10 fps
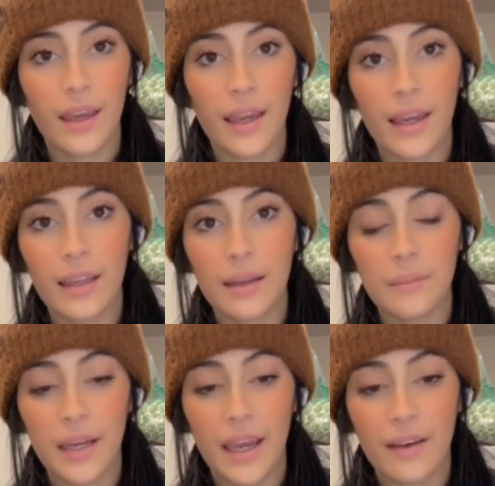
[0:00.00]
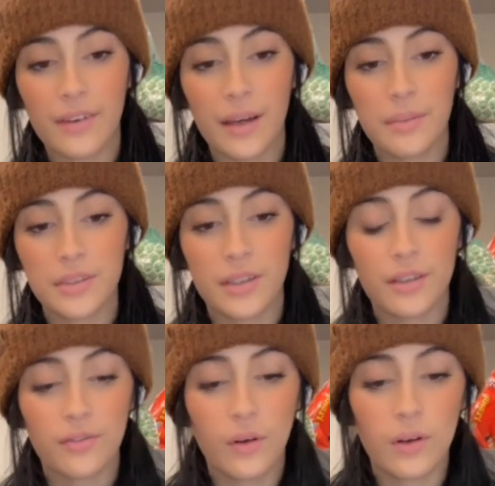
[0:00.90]
and my half cup is
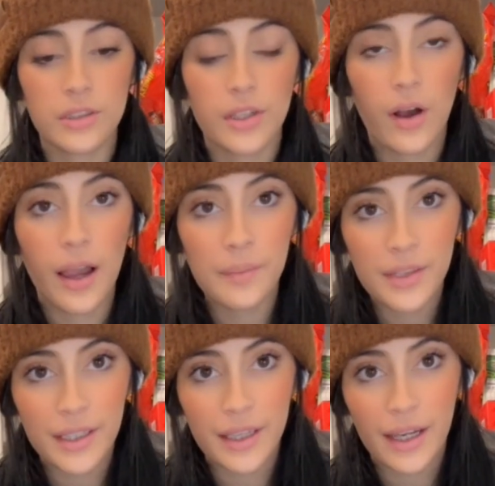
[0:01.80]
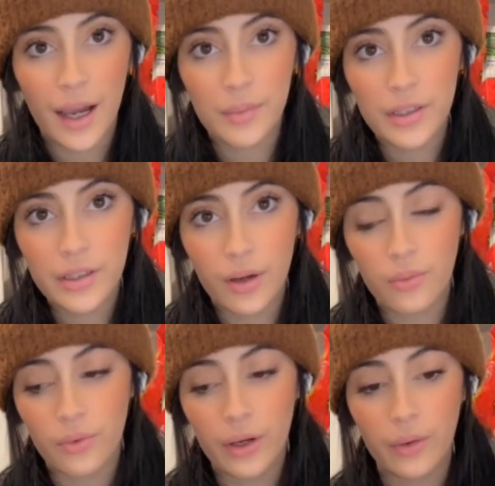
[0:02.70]
already full. So I'm thinking I'm gonna
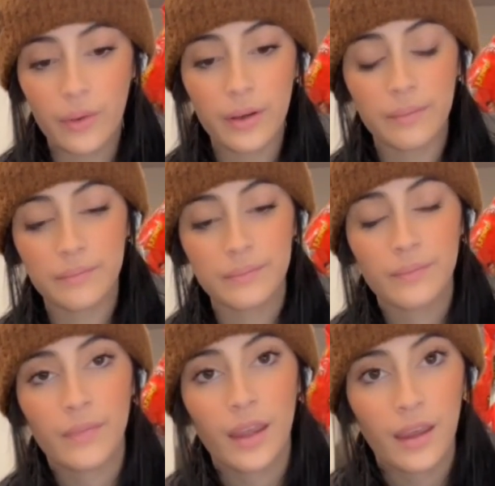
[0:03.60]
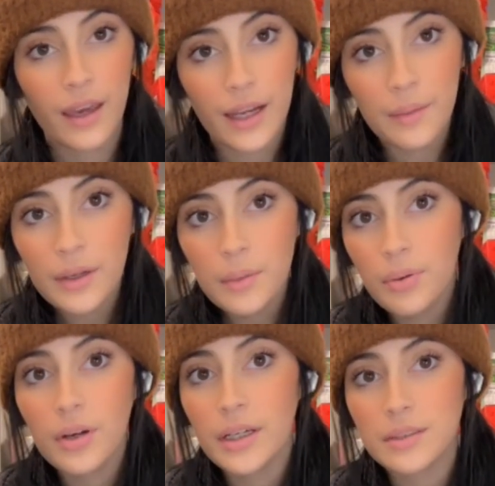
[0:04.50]
go rogue, and I'm gonna
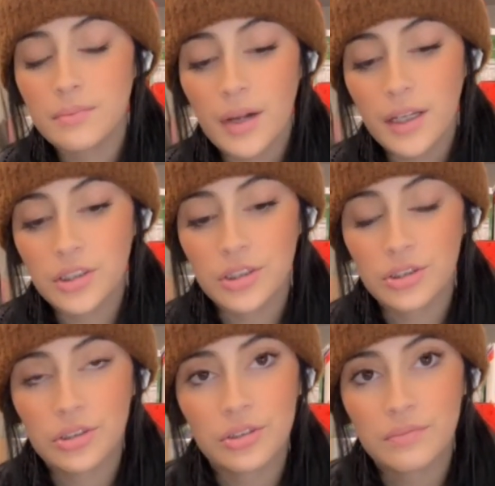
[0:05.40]
put as much